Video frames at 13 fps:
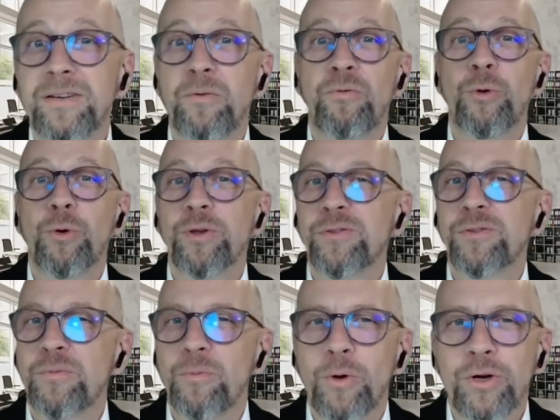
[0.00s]

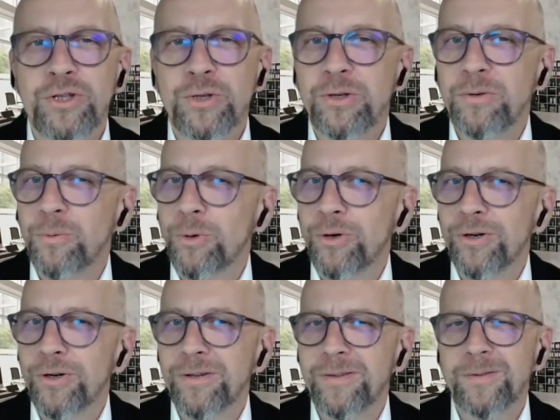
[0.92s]
first virtual
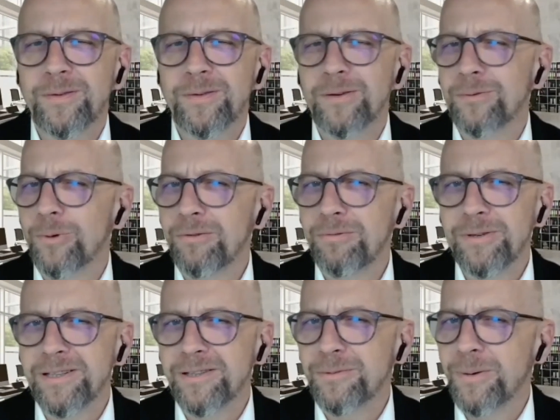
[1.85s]
worlds
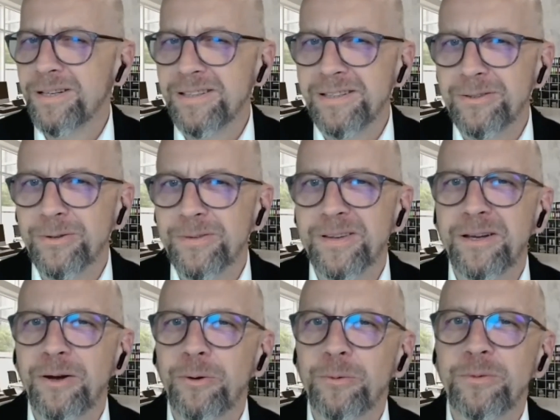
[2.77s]
roughly 20 years
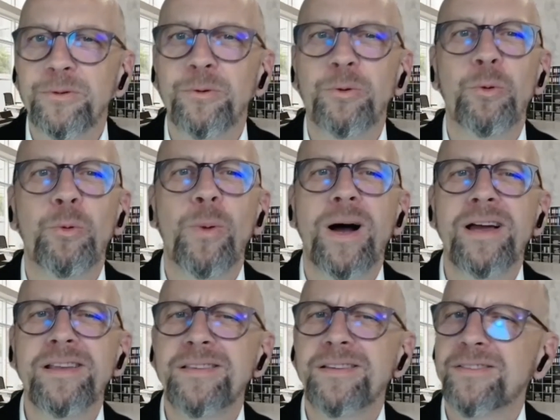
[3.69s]
ago. So
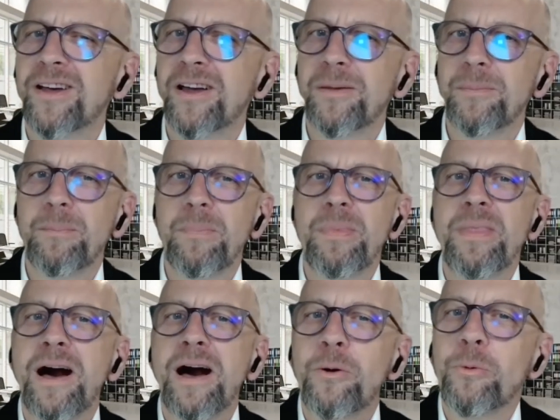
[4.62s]
why is the time
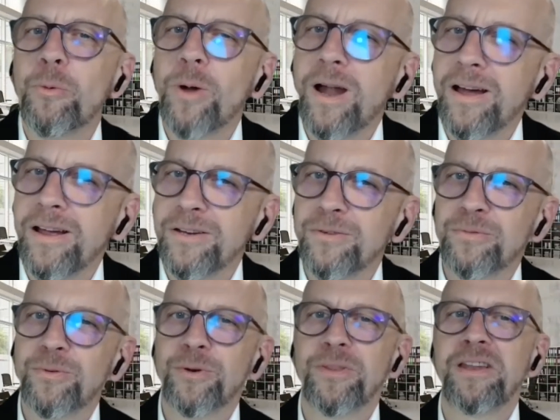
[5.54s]
now right
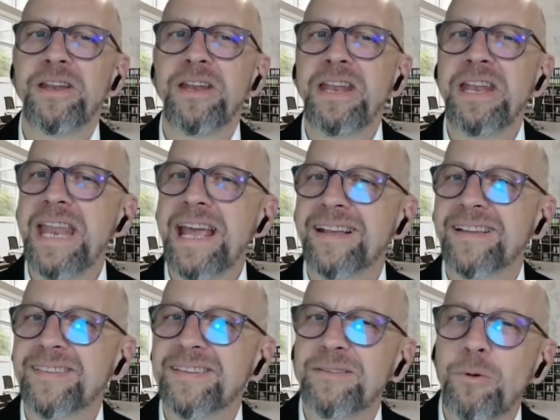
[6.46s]
for the
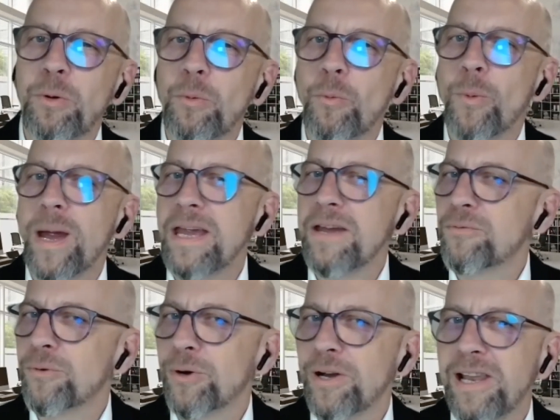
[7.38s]
next
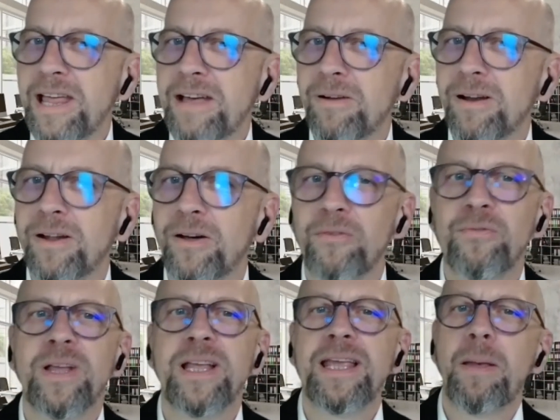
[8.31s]
wave or level of
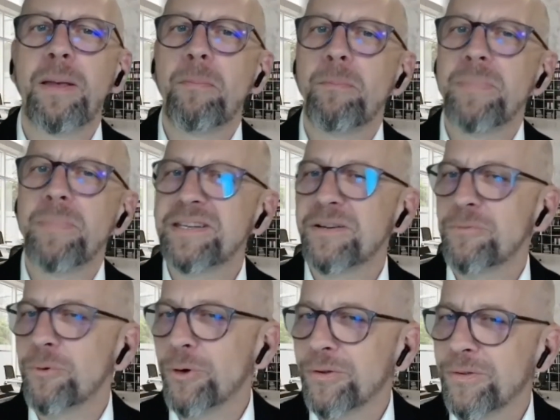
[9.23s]

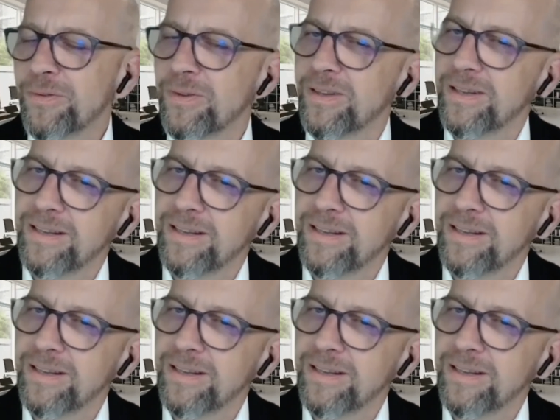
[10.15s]
Metaverse?